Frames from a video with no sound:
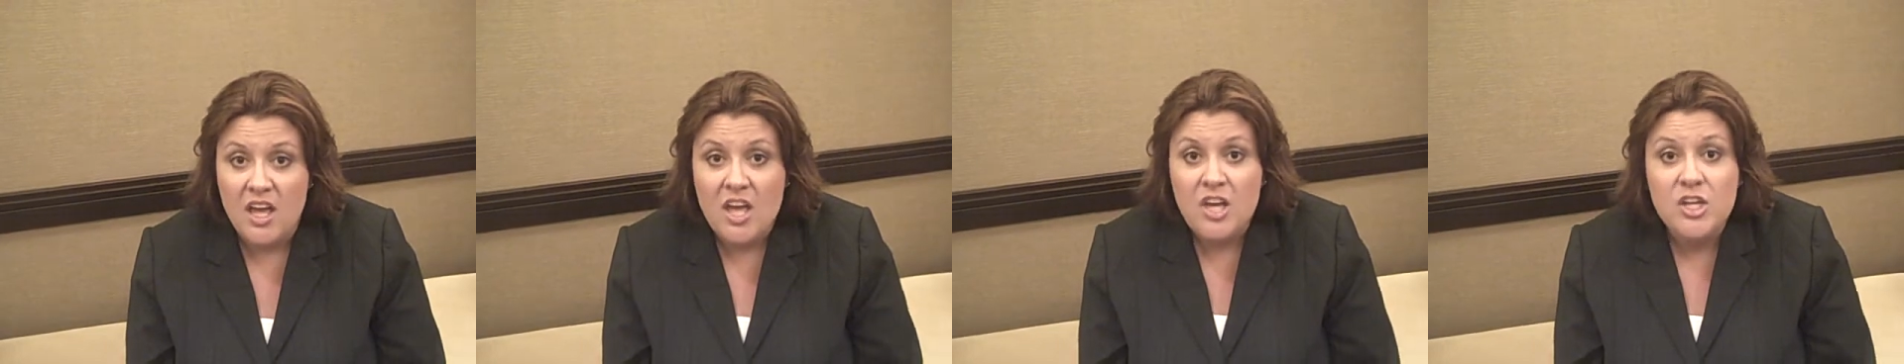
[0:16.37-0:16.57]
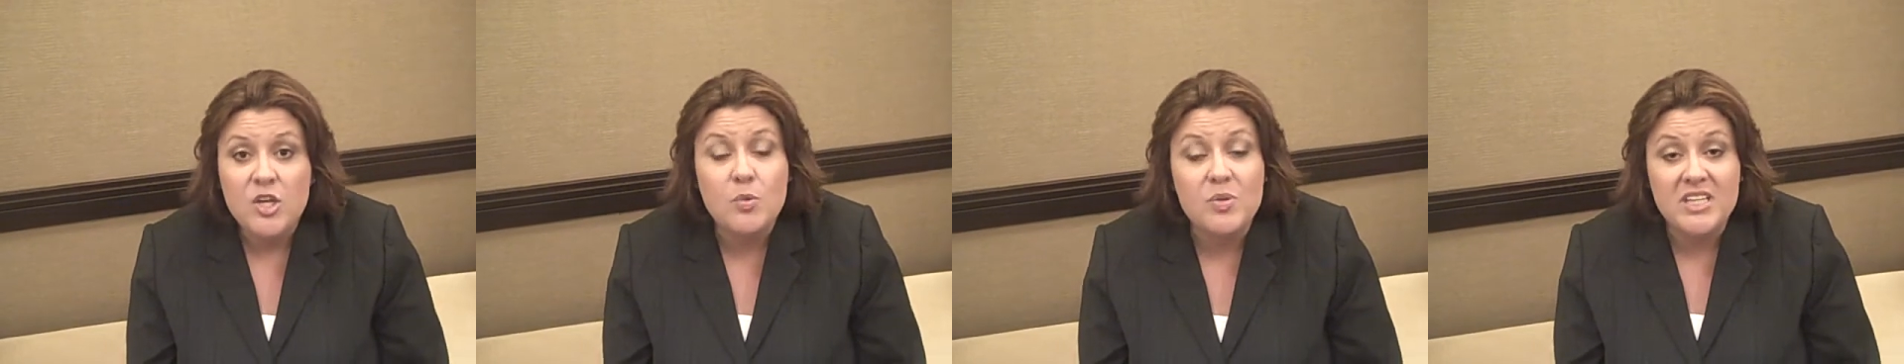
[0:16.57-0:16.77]

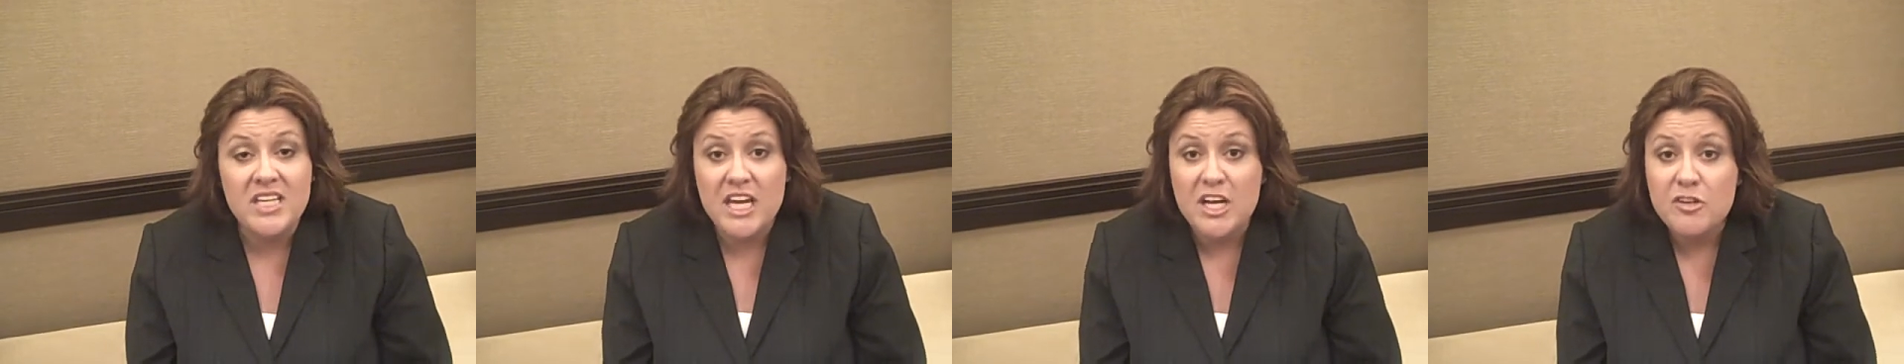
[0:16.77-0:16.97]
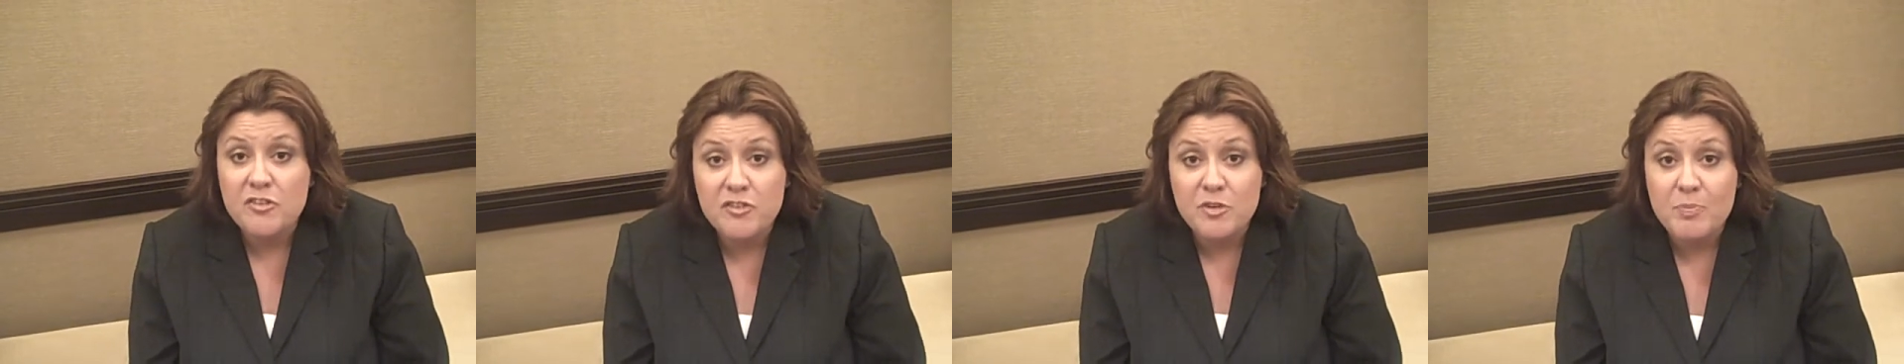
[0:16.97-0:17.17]
You know, with
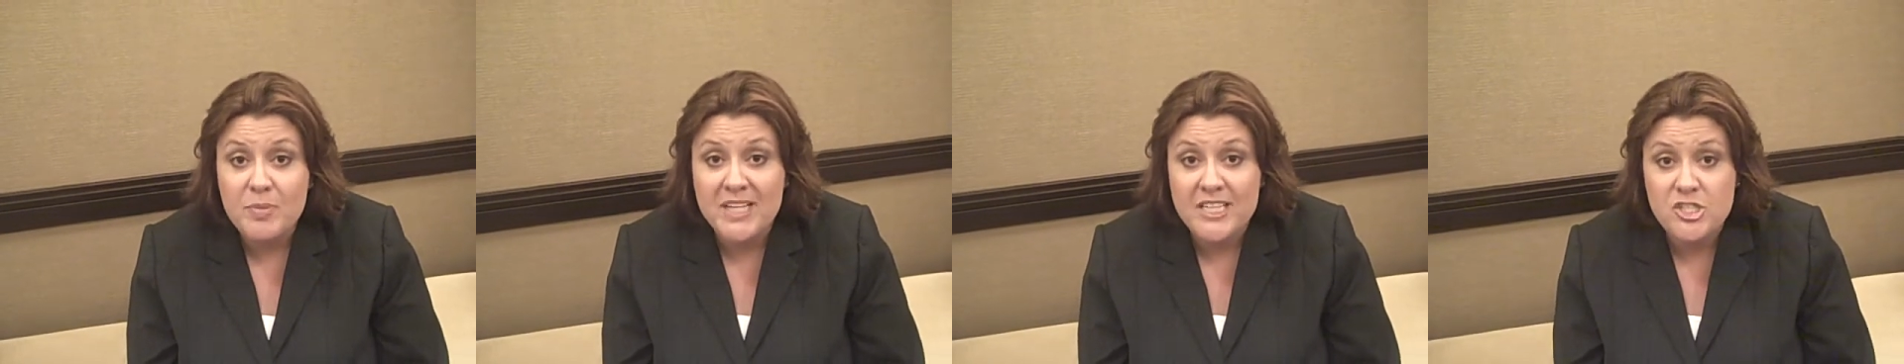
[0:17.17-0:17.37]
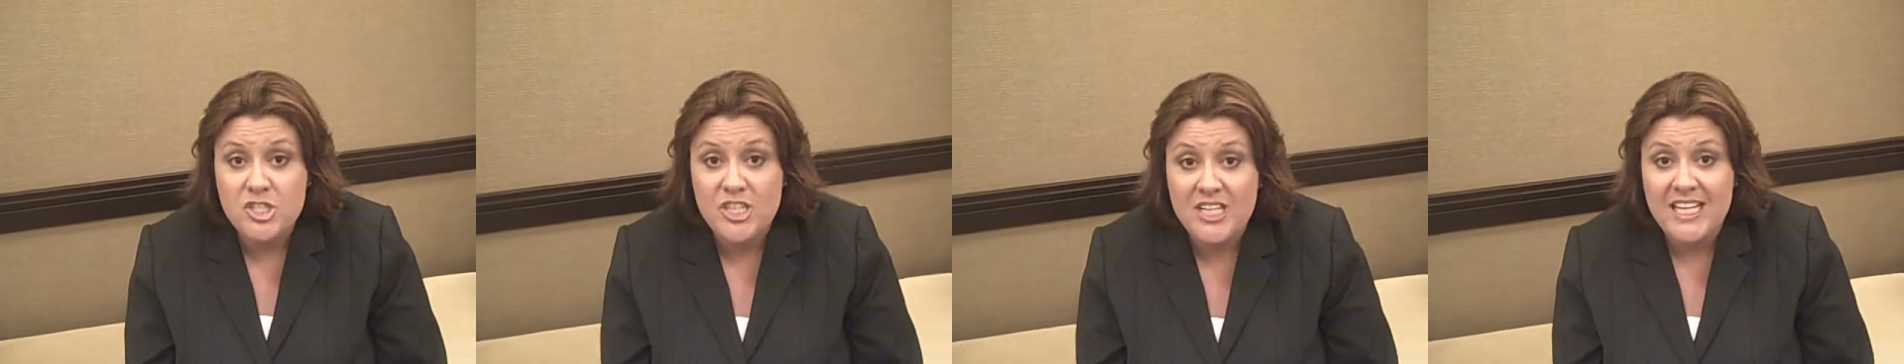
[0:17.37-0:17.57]
careful
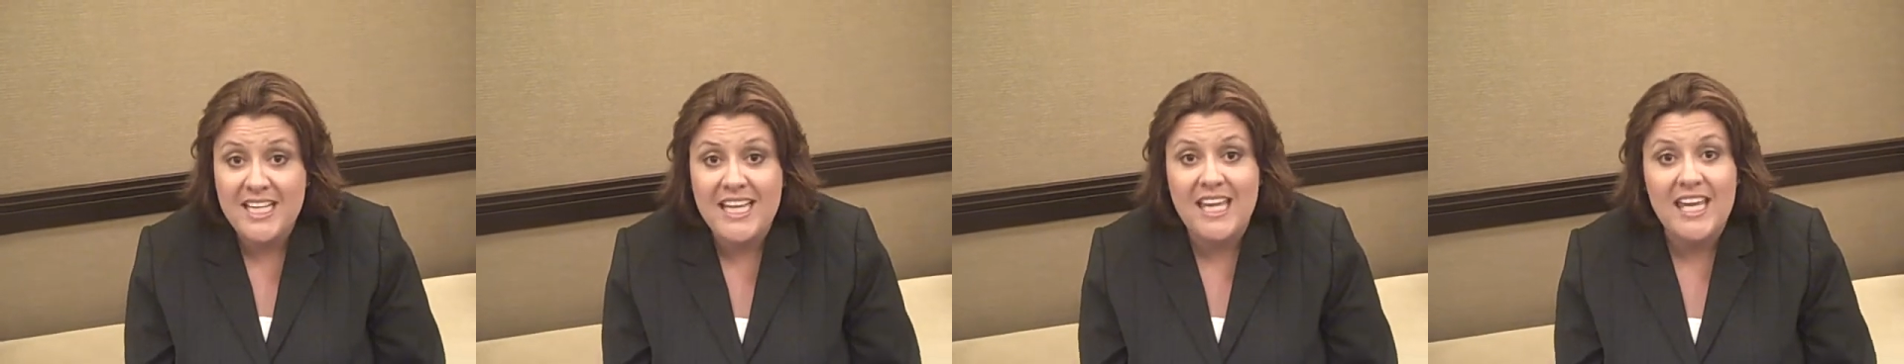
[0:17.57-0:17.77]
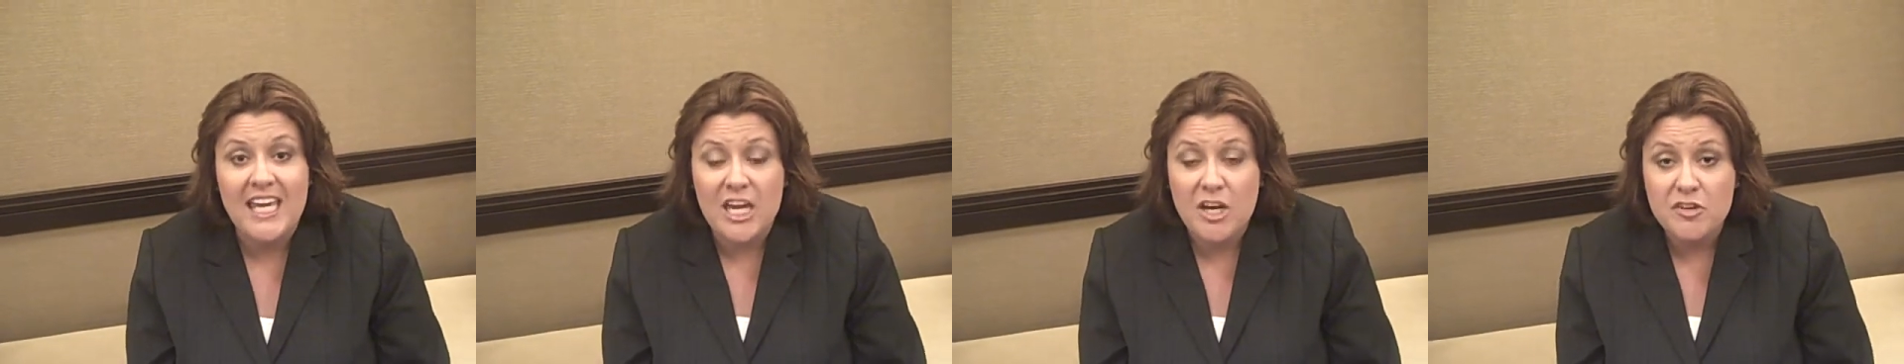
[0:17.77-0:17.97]
budgeting and
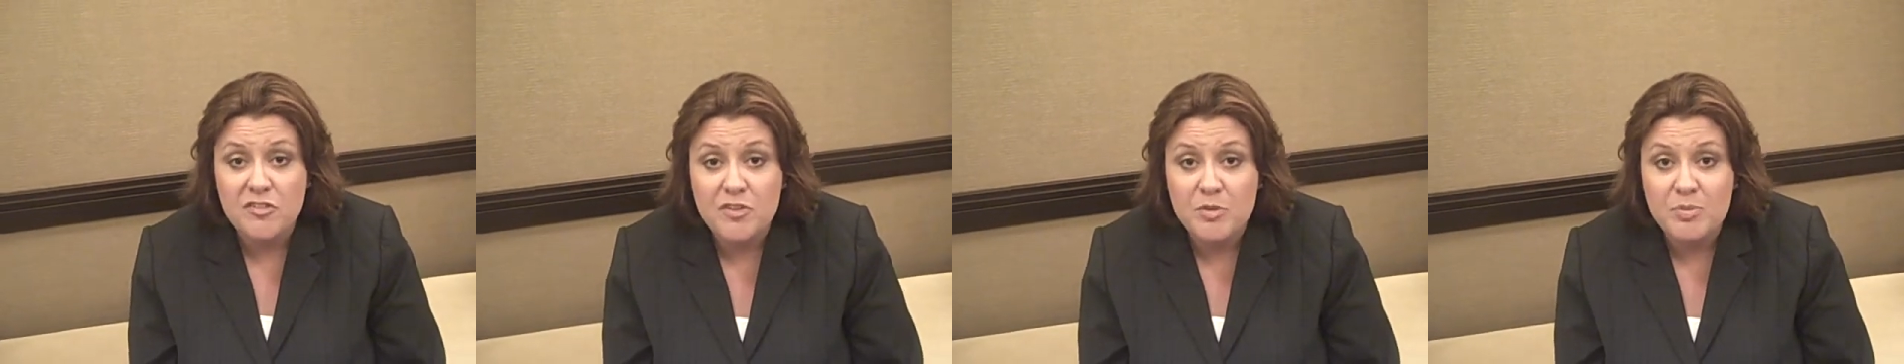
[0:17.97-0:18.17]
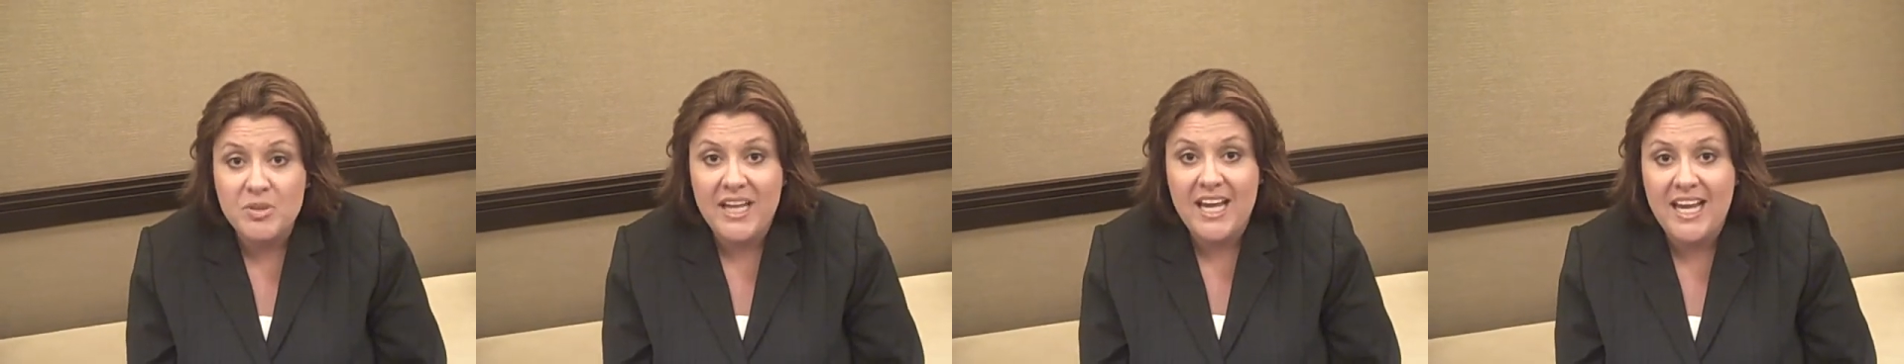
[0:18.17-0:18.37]
careful
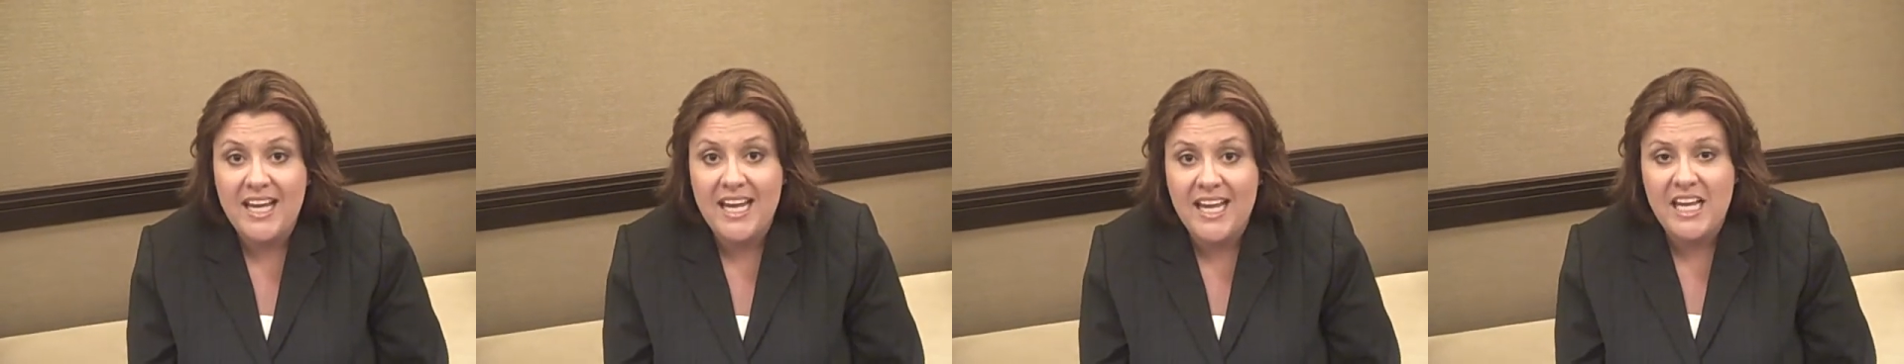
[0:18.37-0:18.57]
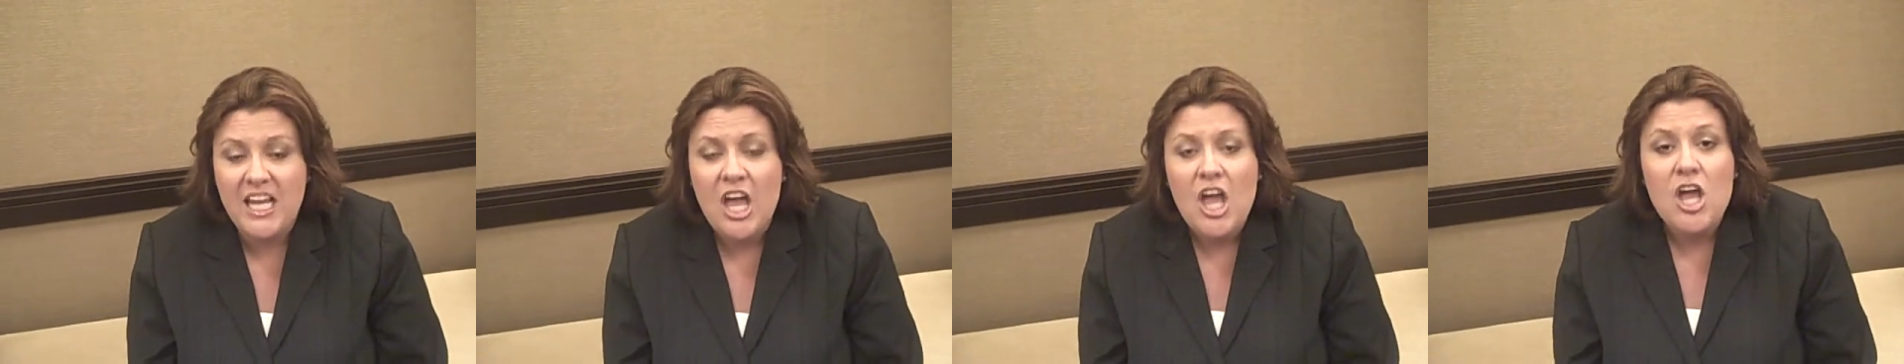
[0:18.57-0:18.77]

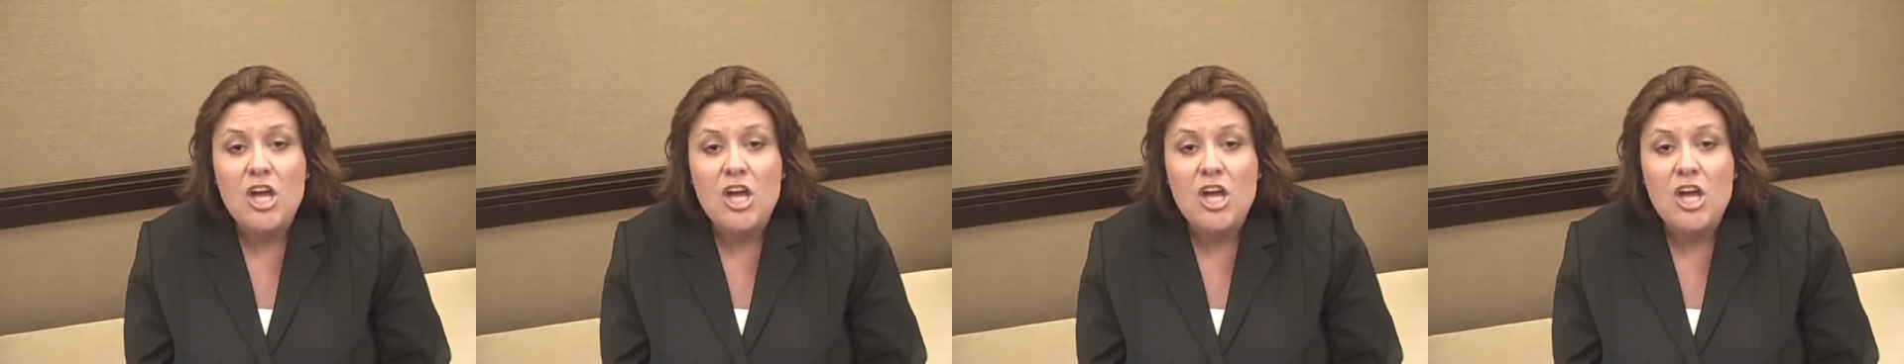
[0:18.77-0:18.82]
planning,